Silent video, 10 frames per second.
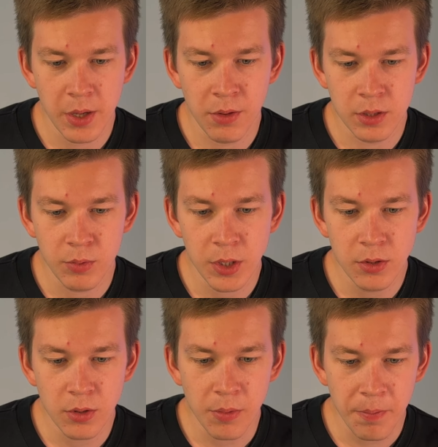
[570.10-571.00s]
this
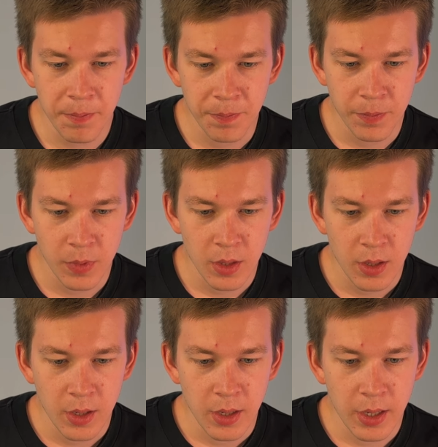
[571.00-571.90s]
video
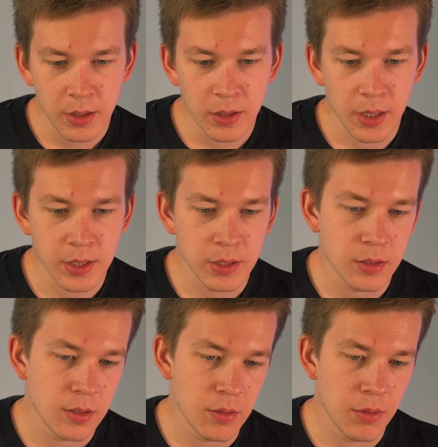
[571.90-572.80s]
and ask,
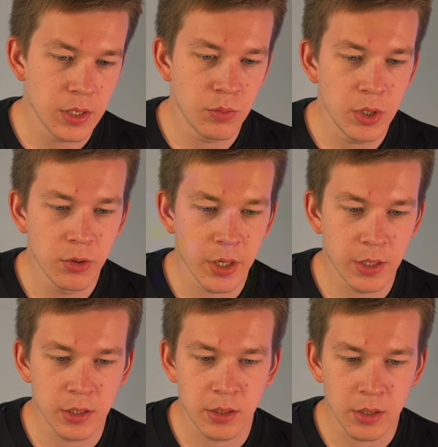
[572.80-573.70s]
this video
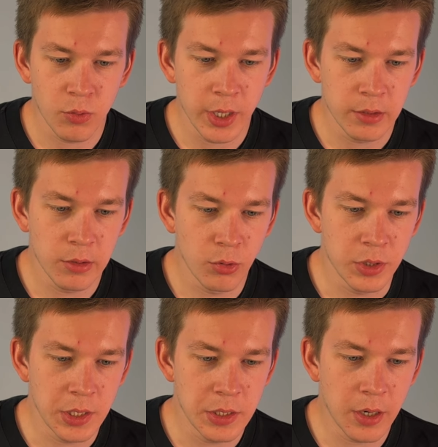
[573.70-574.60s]
has quite low
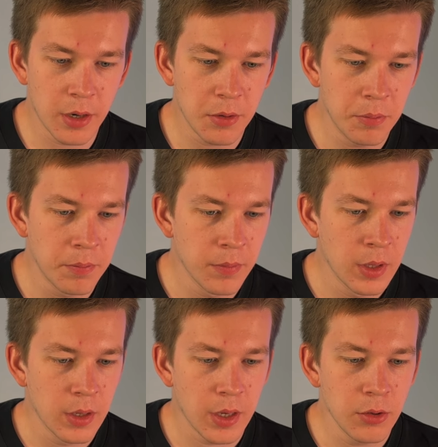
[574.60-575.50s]
CTR.
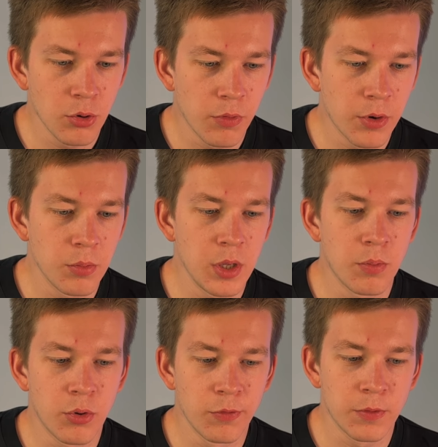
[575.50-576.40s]
Can you offer me
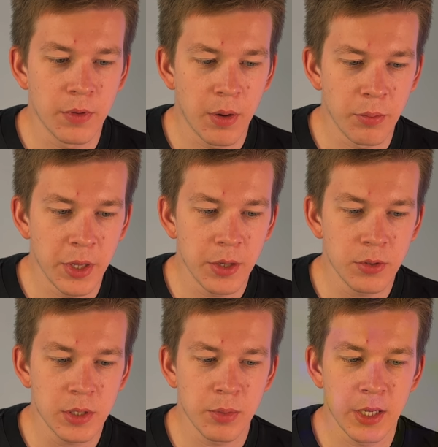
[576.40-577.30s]
improved
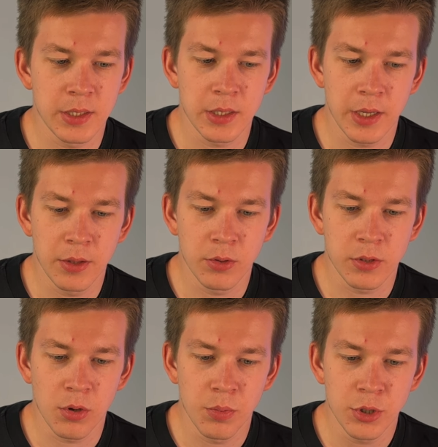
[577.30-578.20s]
thumbnails plus
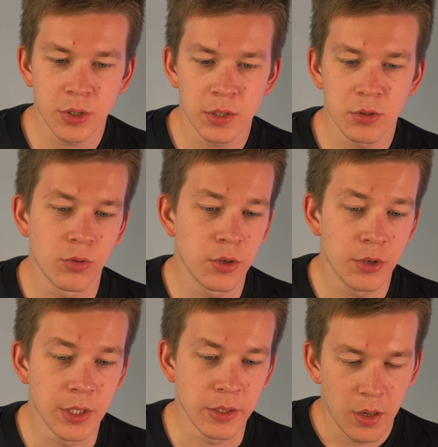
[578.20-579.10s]
titles options to
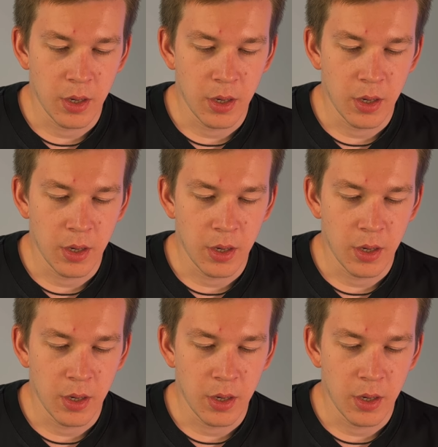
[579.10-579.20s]
increase it?